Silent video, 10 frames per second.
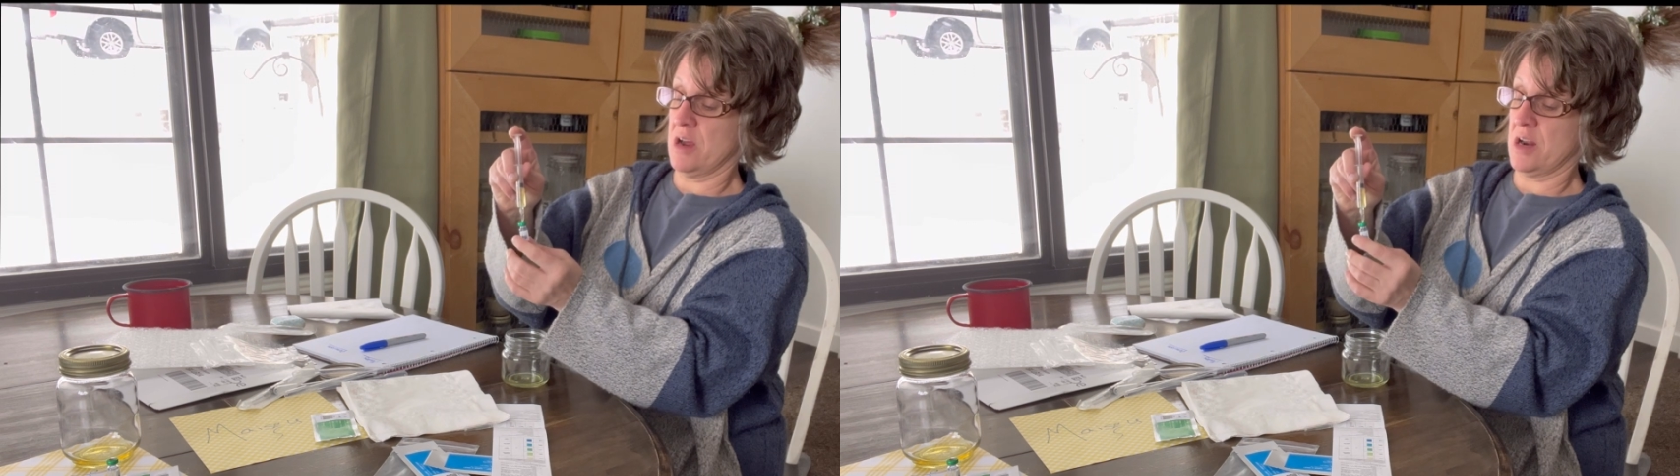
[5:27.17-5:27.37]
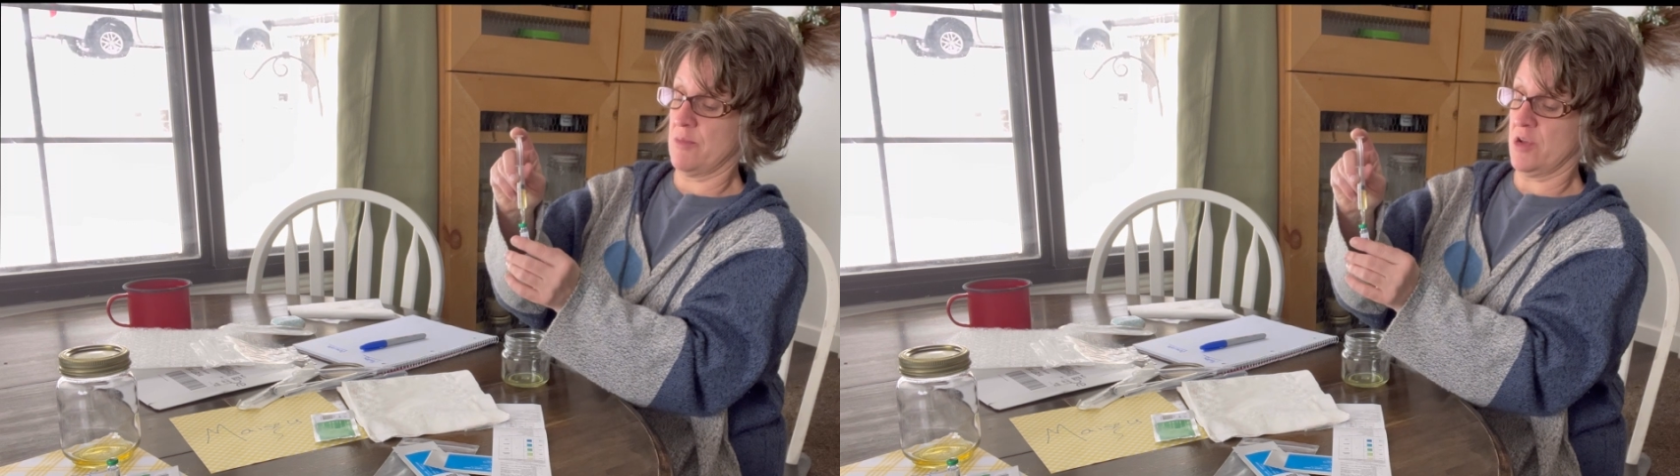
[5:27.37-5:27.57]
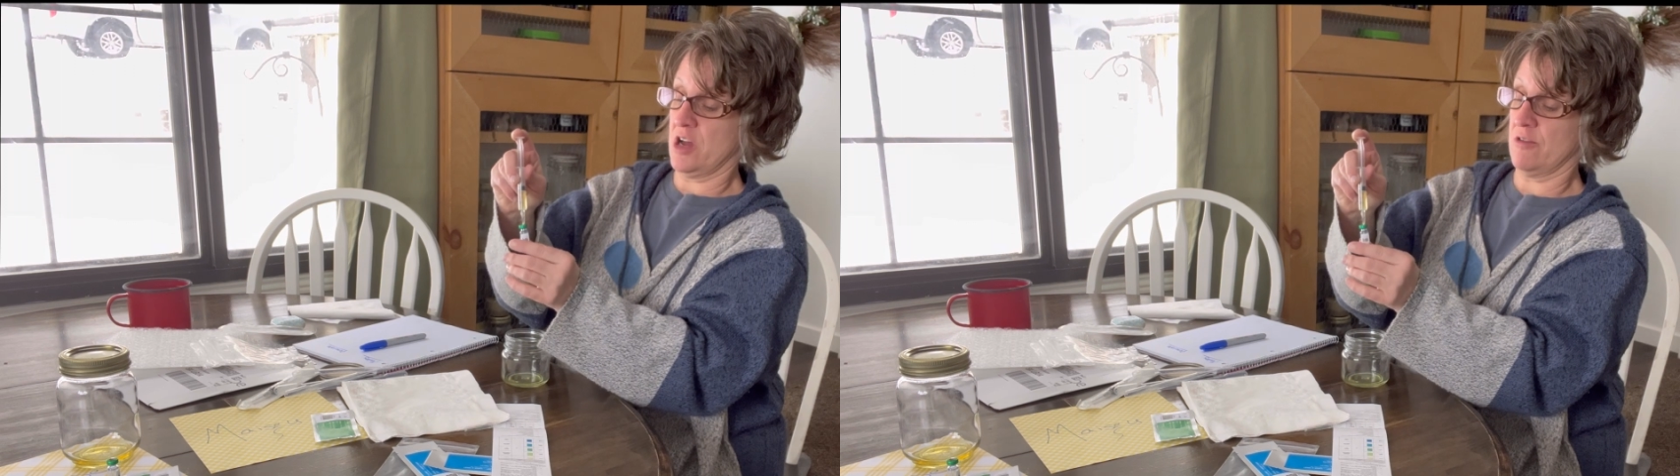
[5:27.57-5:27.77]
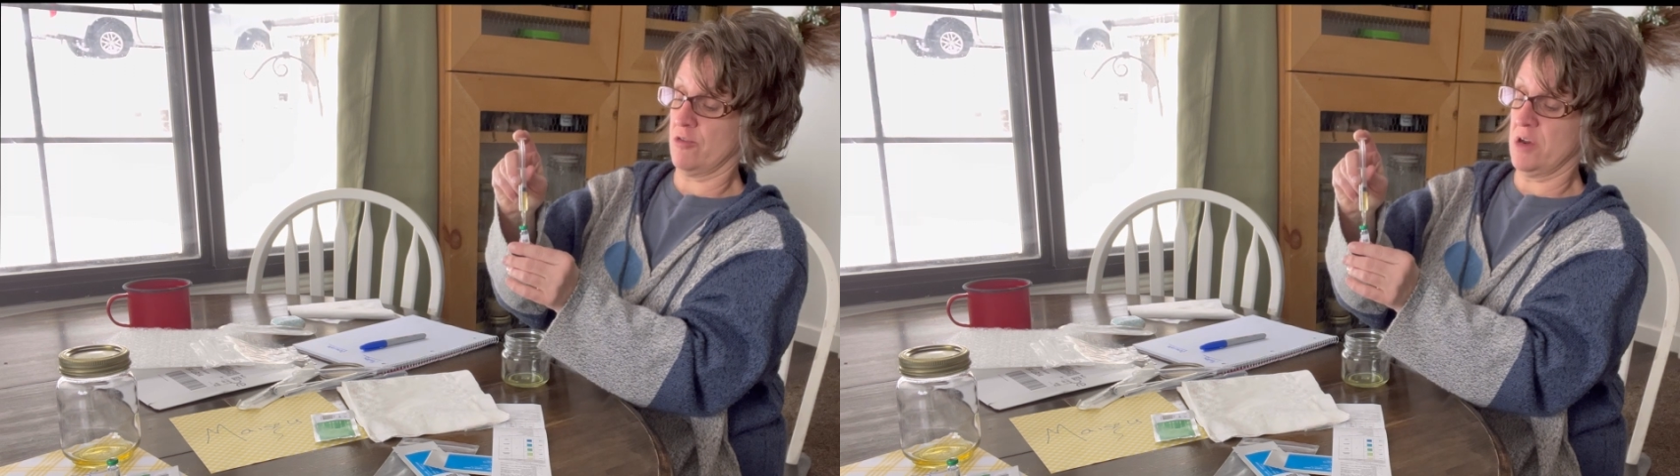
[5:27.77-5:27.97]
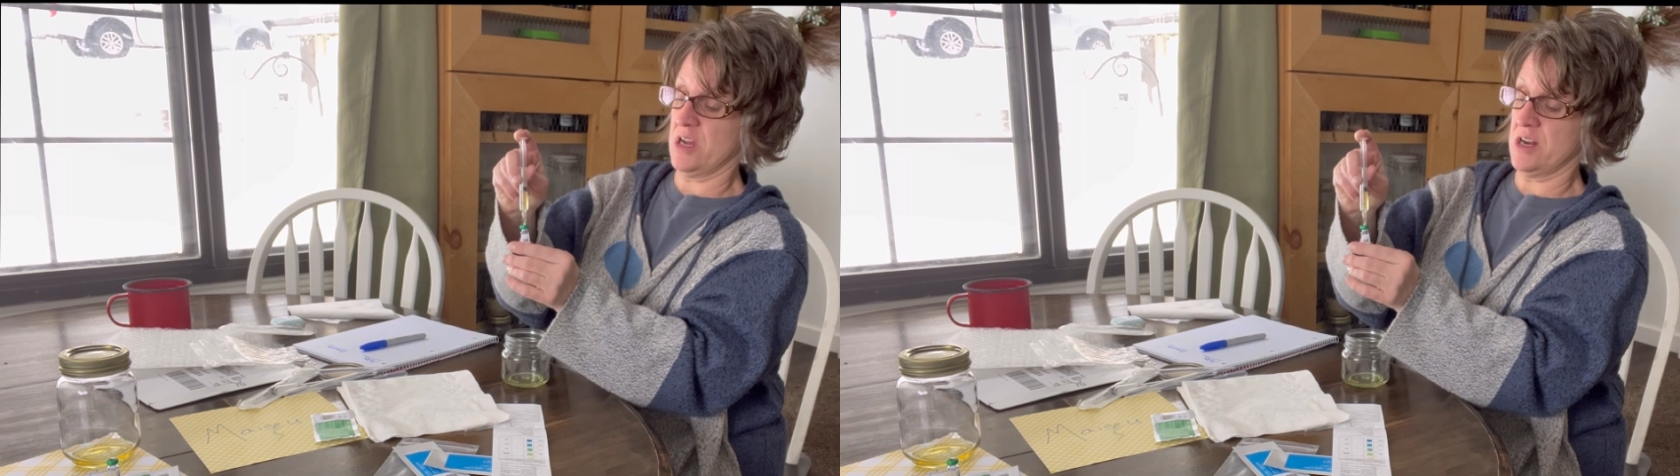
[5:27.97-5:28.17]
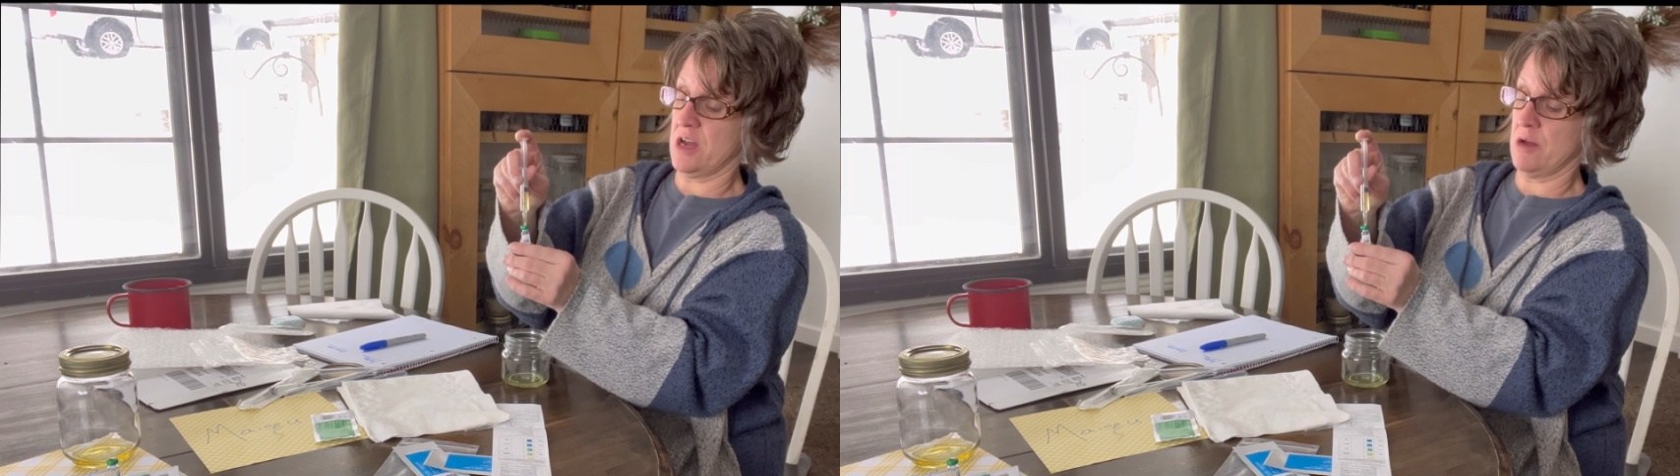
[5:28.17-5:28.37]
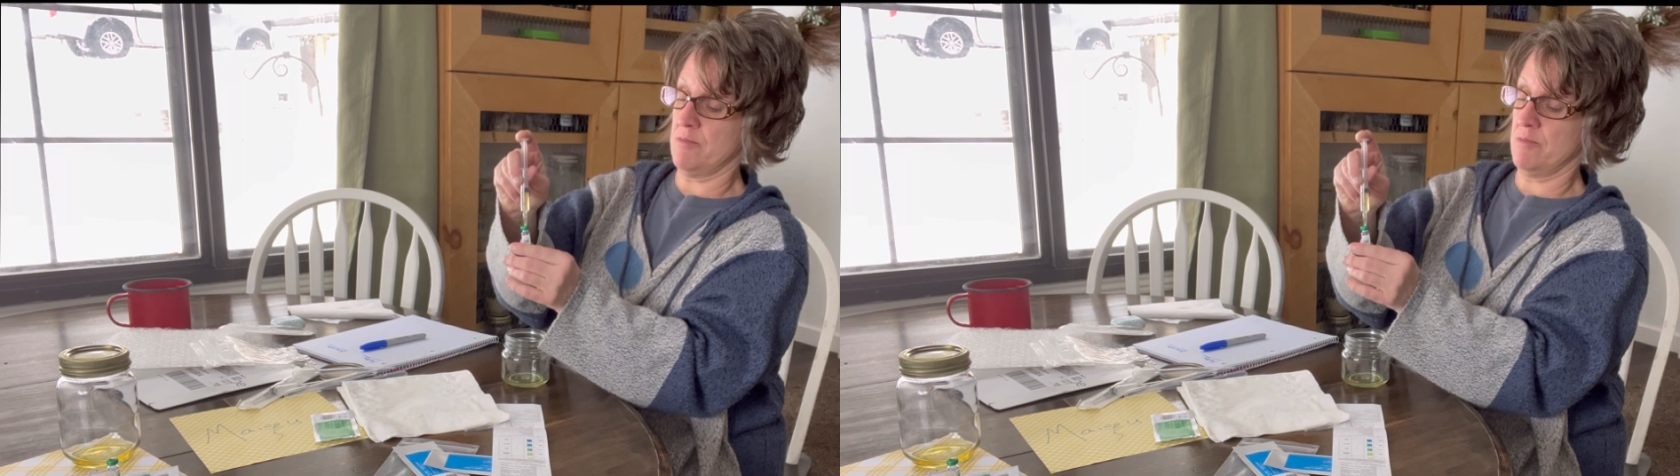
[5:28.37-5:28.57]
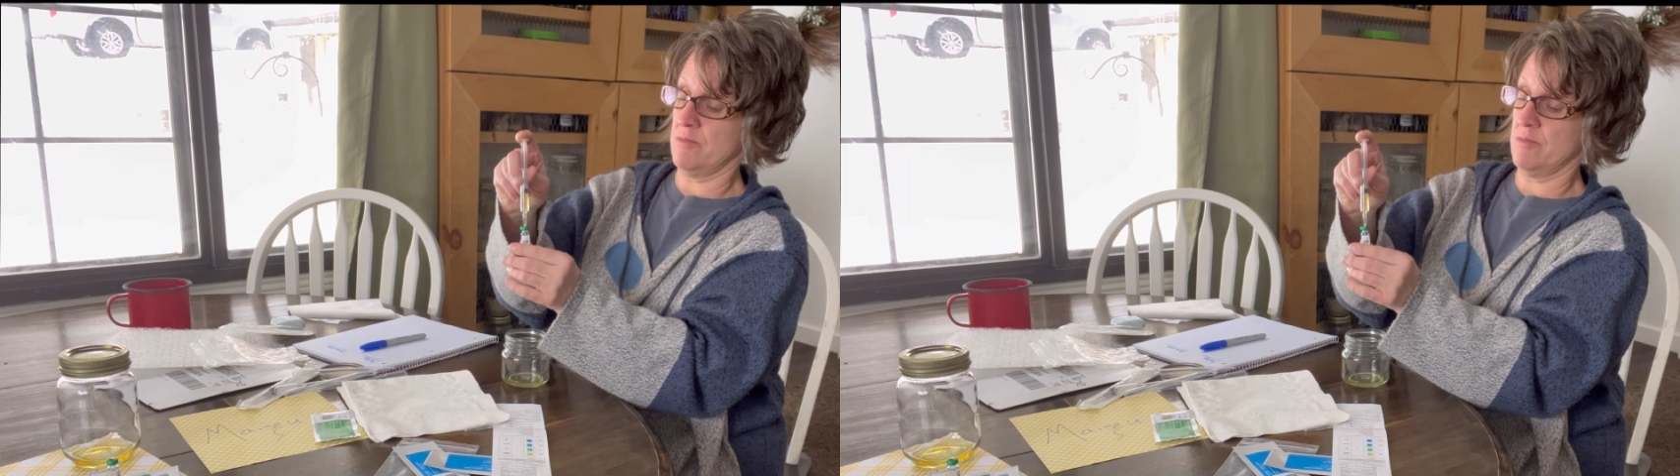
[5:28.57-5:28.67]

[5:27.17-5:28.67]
and I'm covering it up,